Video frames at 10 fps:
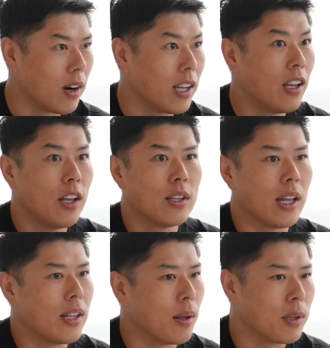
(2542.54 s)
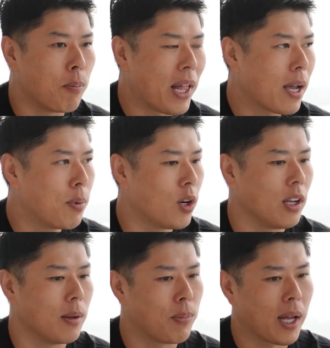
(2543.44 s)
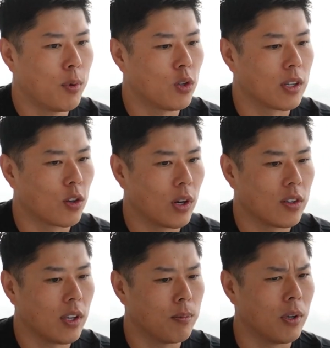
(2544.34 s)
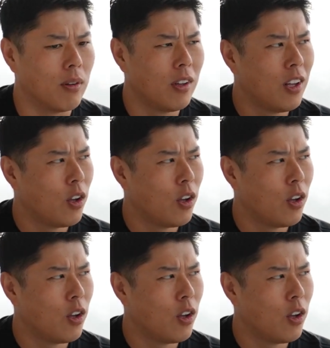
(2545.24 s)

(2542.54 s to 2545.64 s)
Right? The BlackBerry is a great example.